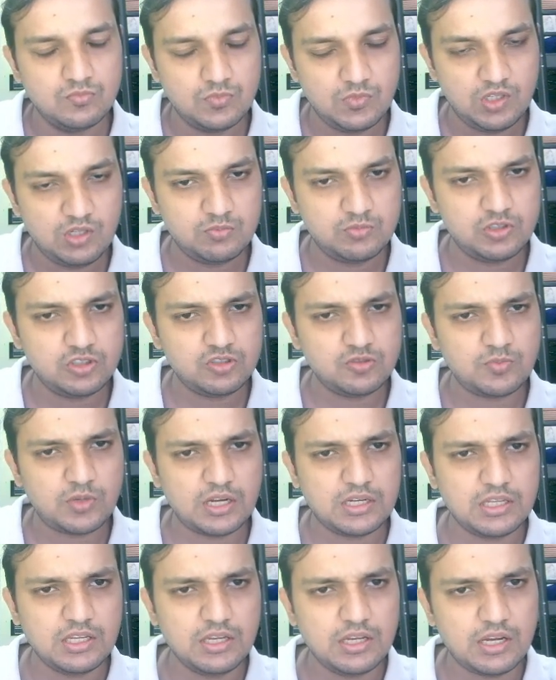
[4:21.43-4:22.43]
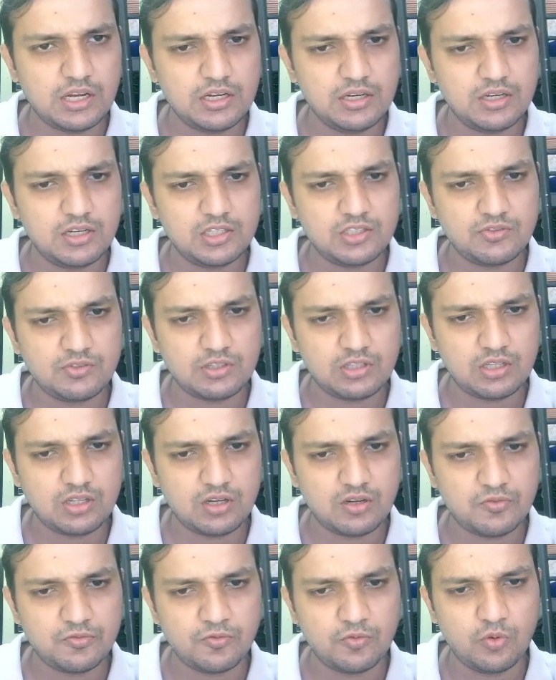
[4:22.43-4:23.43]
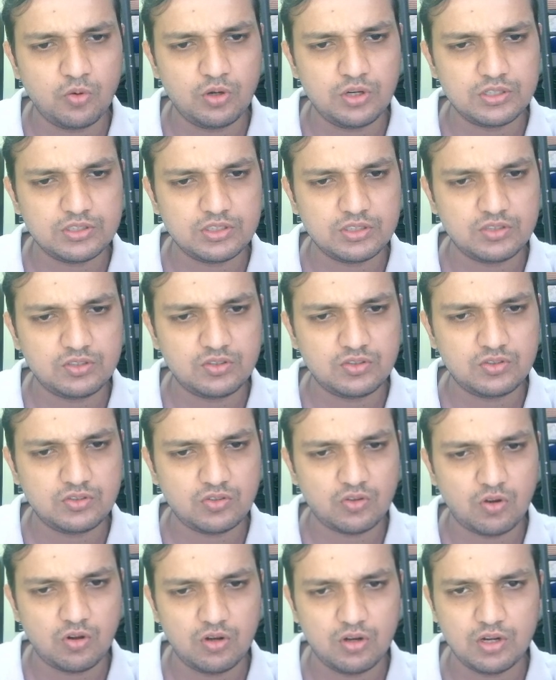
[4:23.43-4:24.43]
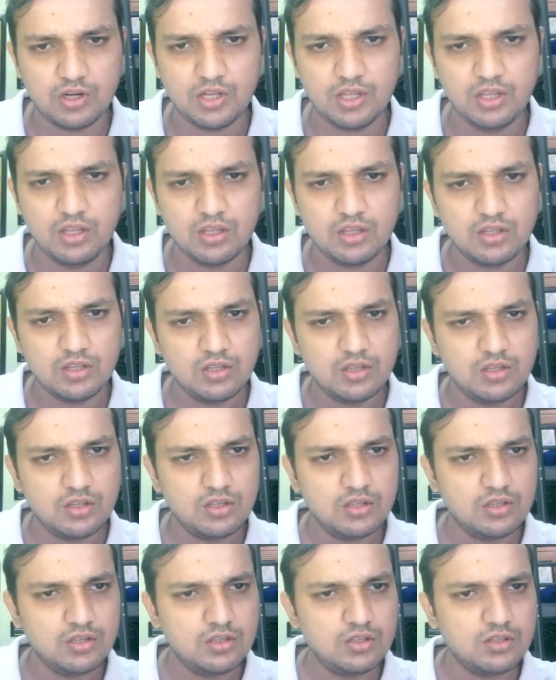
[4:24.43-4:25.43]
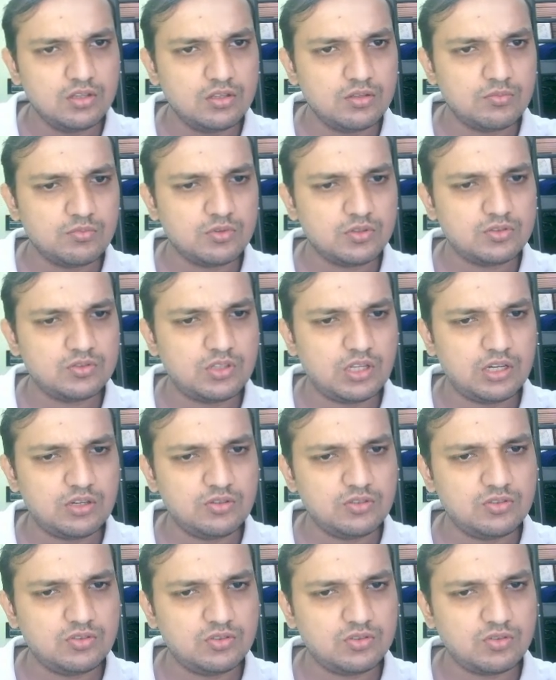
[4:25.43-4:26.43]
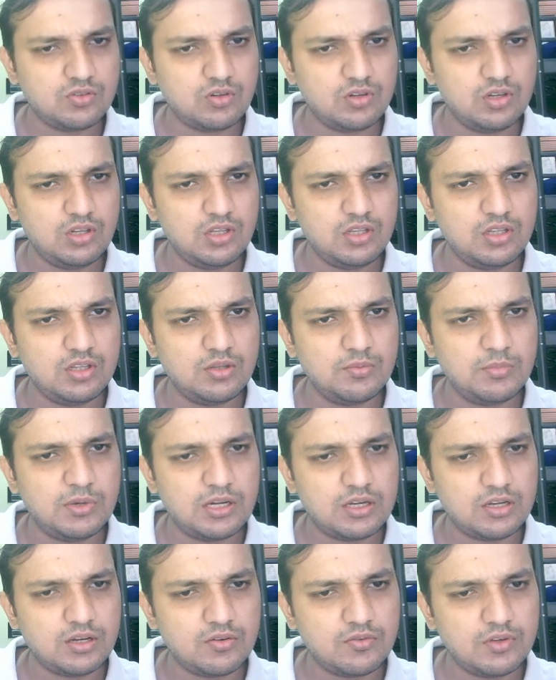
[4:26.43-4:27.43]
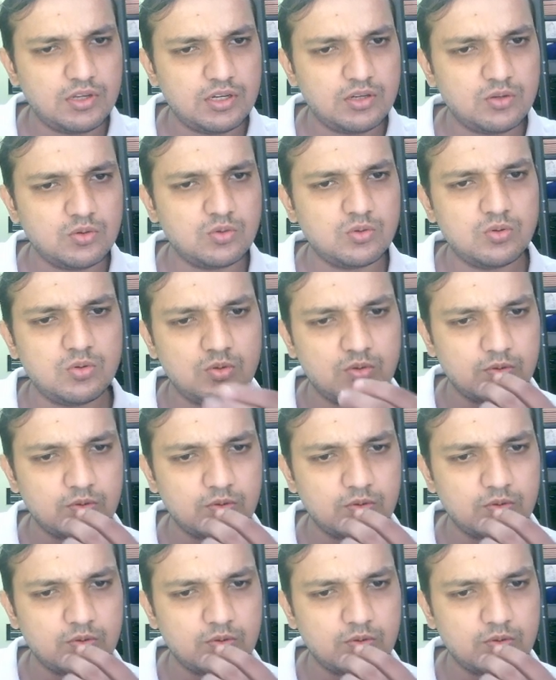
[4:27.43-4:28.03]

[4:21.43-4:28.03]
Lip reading: I'm just marking candidates where there are 4 digits already, because that is only the better way to